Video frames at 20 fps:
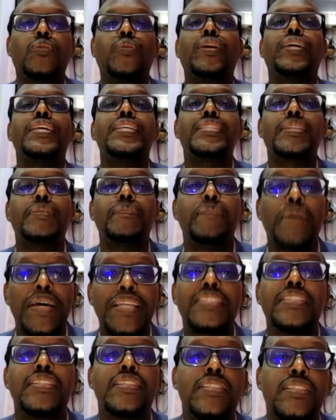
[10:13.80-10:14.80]
what is the
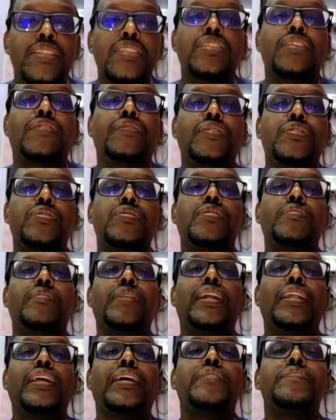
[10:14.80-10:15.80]
best decision for
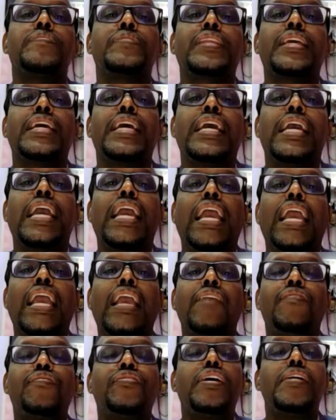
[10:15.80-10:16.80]
Somalia.
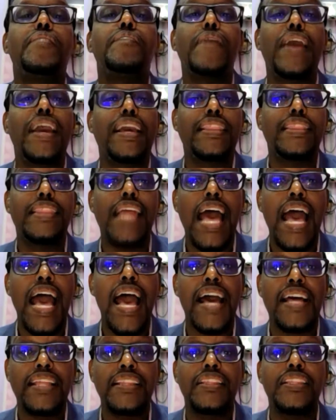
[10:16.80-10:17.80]
If they make
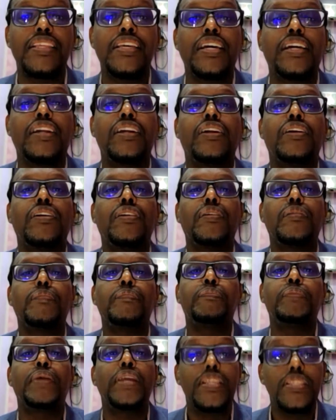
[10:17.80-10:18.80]
that their
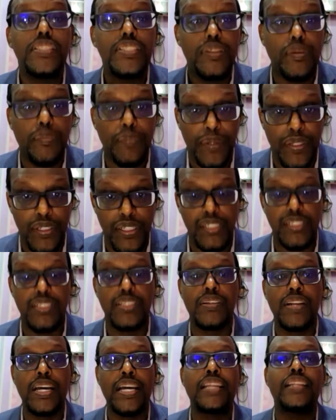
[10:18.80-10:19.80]
principle,
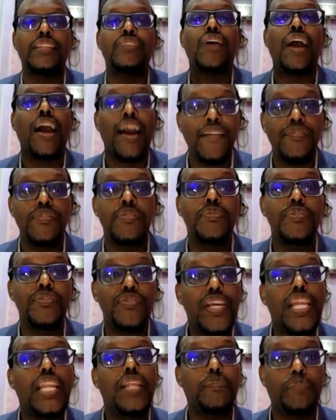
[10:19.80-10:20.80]
right, you have to be
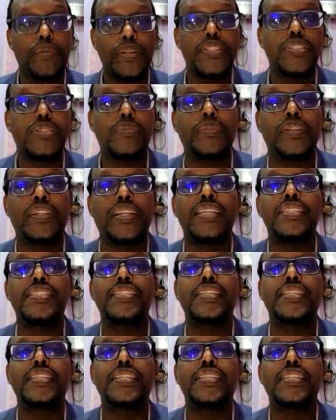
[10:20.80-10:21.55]
really principled and